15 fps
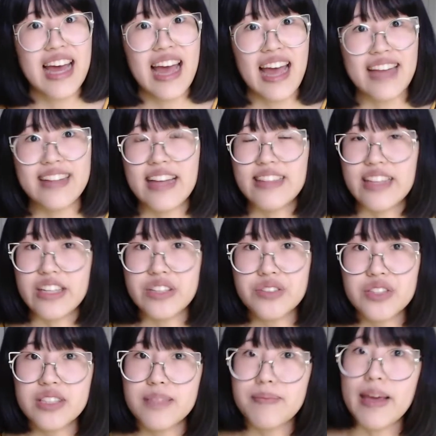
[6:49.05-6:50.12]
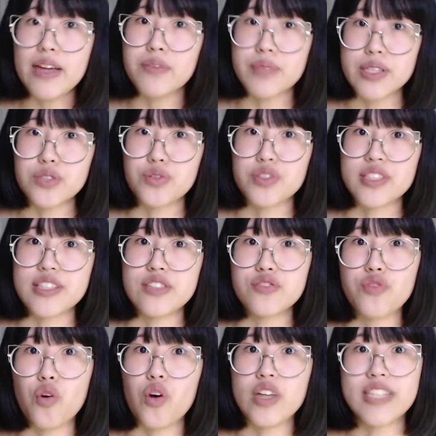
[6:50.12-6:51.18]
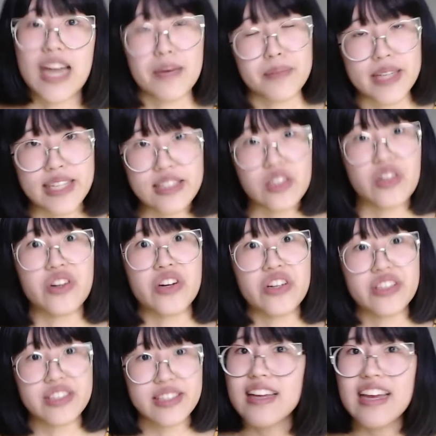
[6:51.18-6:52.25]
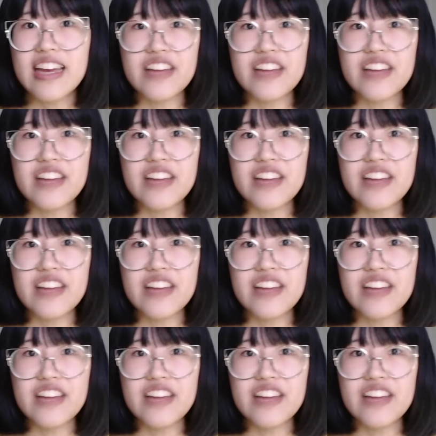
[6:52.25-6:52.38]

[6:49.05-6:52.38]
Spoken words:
and that they used to make resources for Japanese learners.